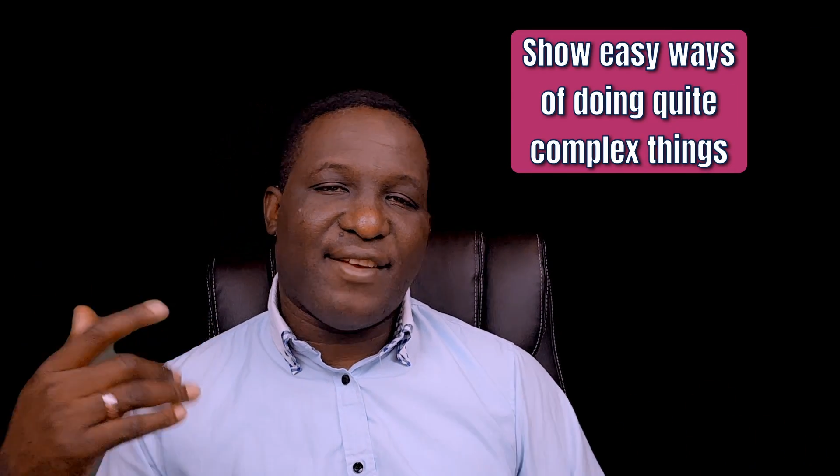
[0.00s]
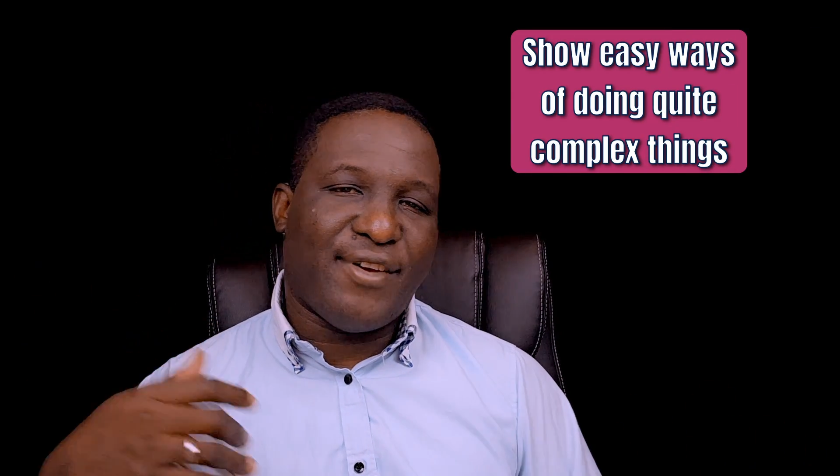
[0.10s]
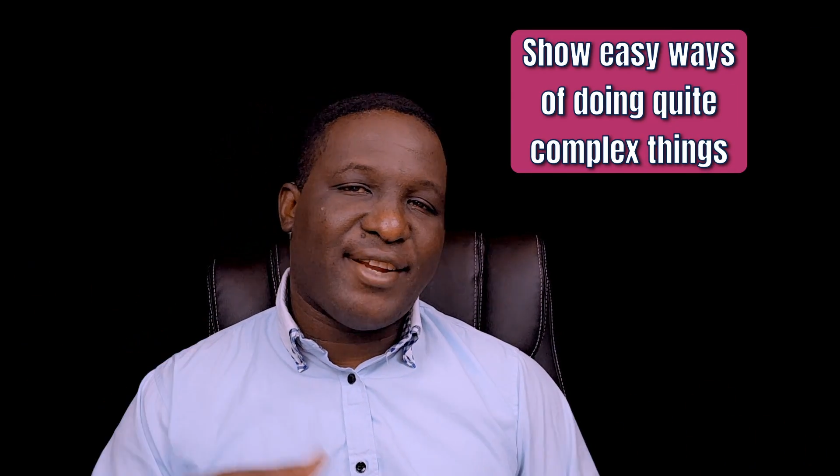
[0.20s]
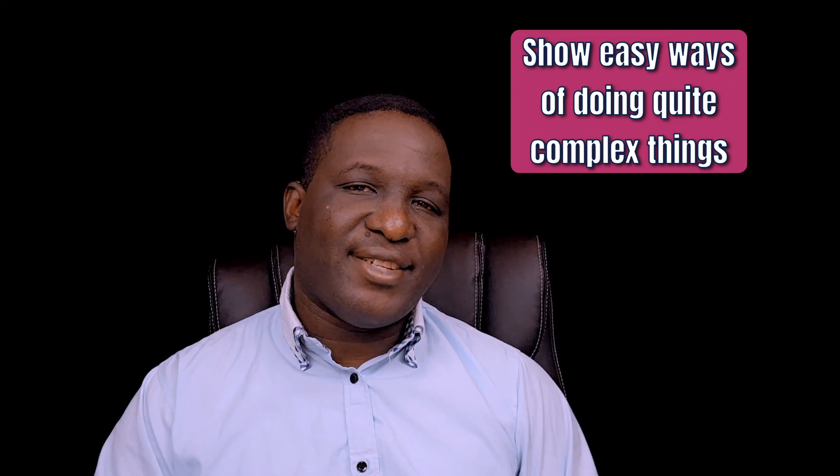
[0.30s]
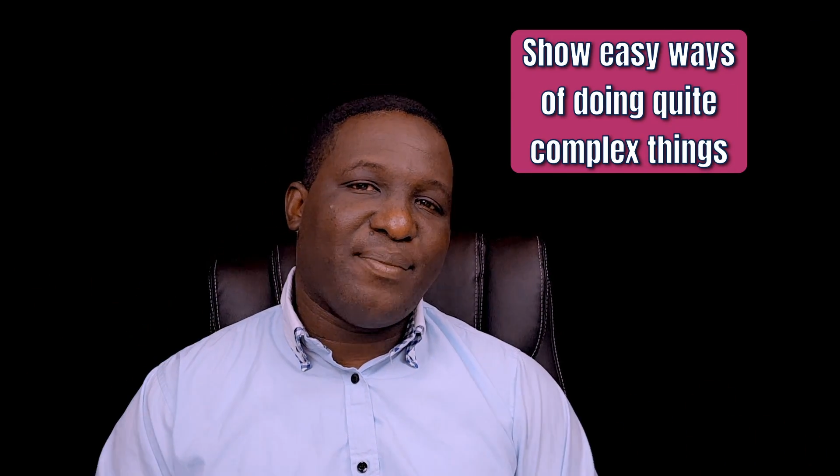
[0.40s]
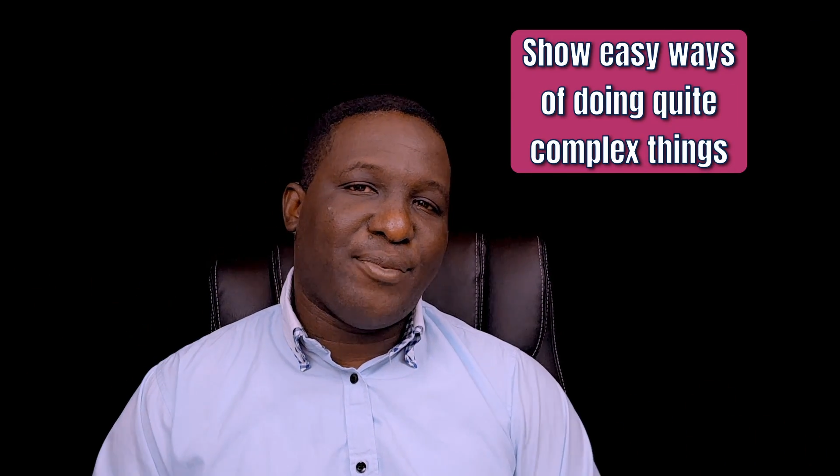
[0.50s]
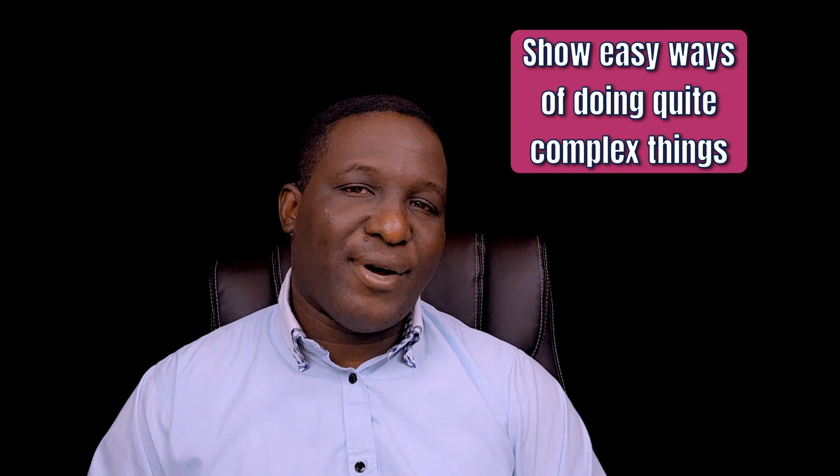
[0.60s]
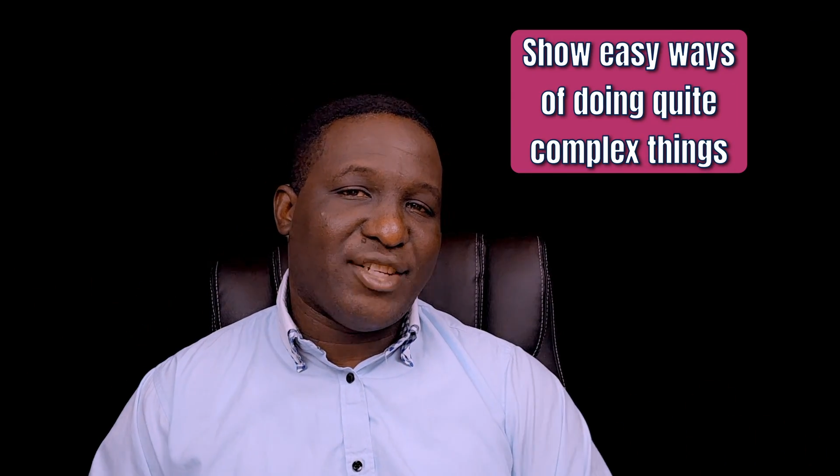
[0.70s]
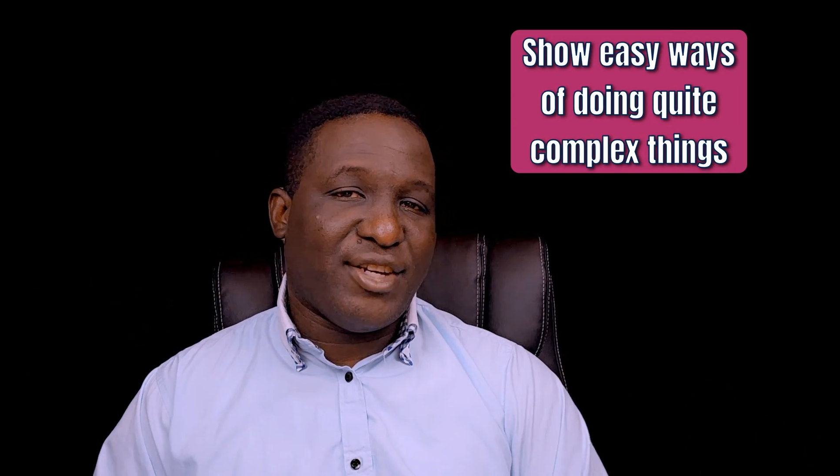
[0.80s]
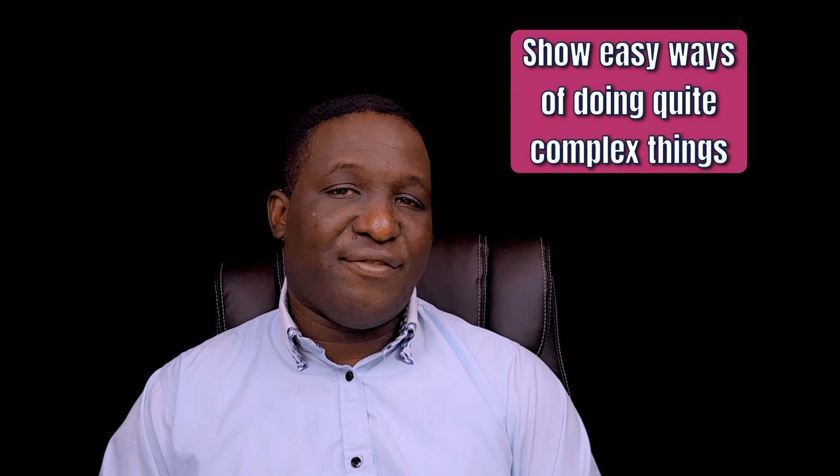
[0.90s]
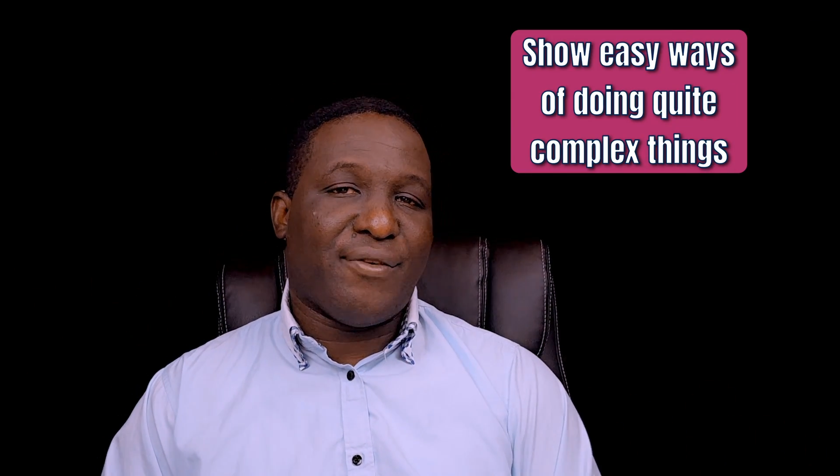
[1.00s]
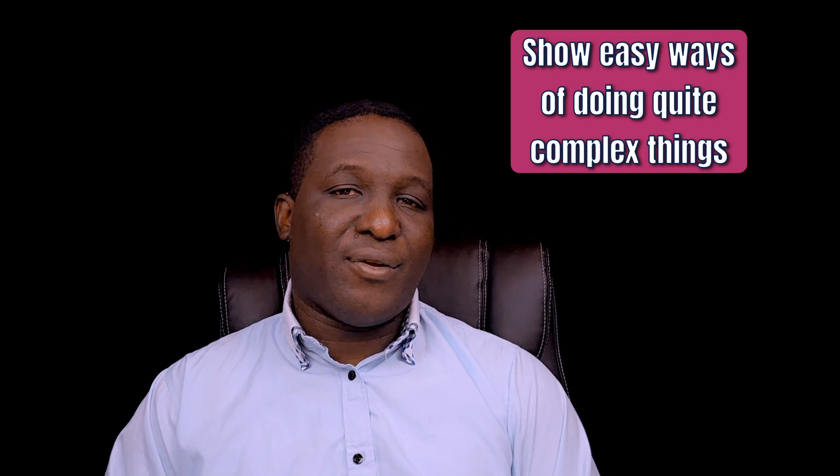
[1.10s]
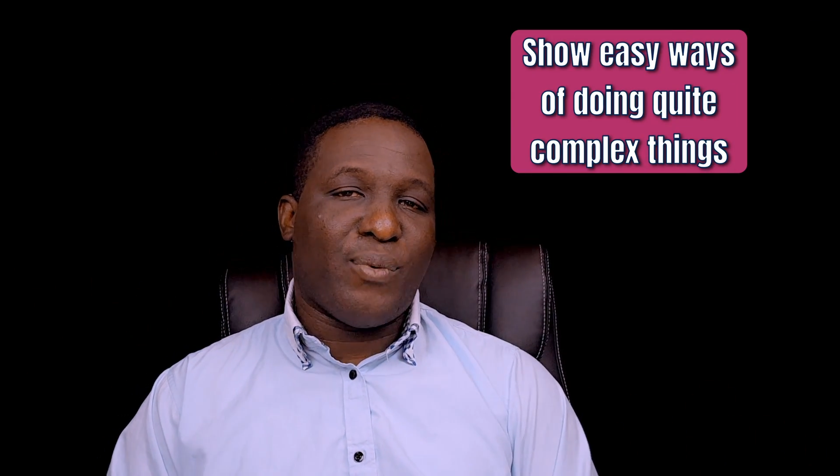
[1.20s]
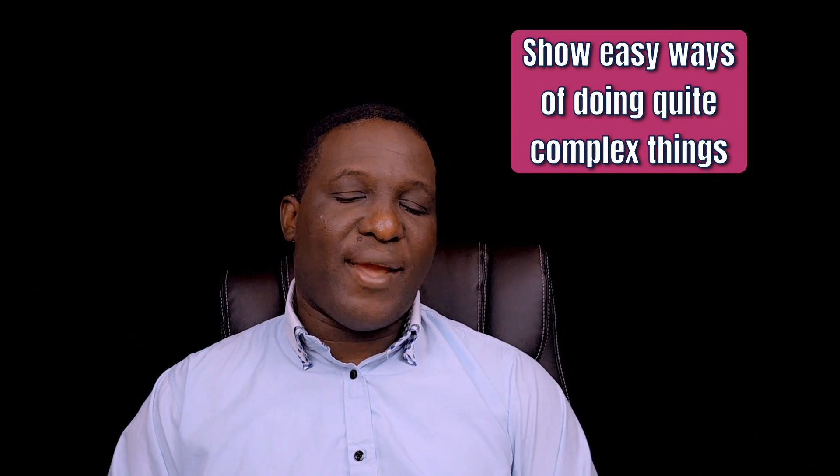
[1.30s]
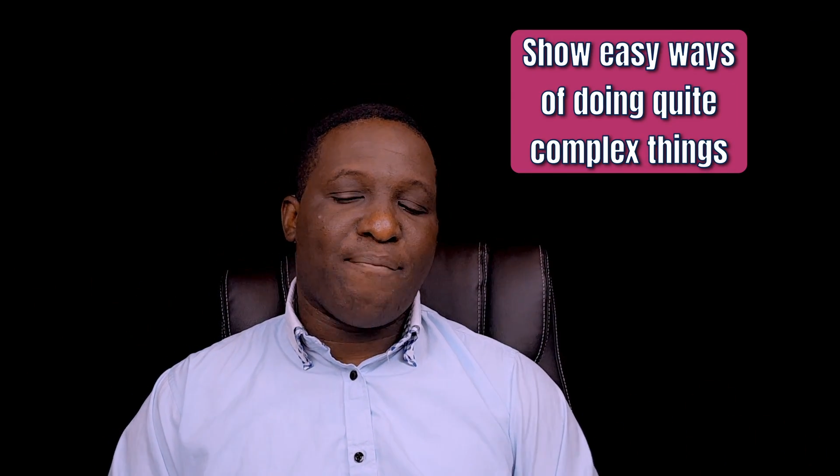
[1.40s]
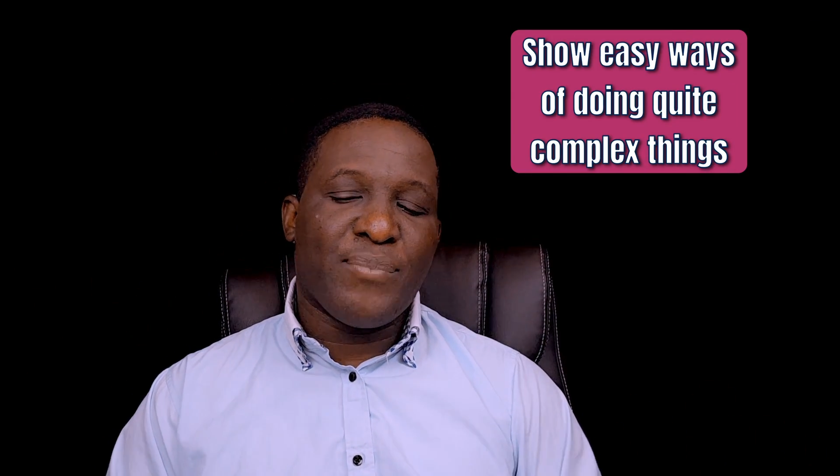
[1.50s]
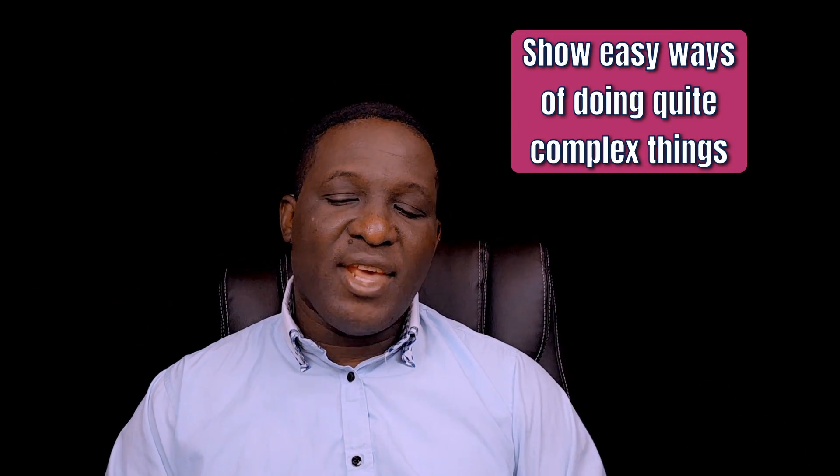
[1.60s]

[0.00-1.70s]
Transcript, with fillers: in a very simple and straightforward way.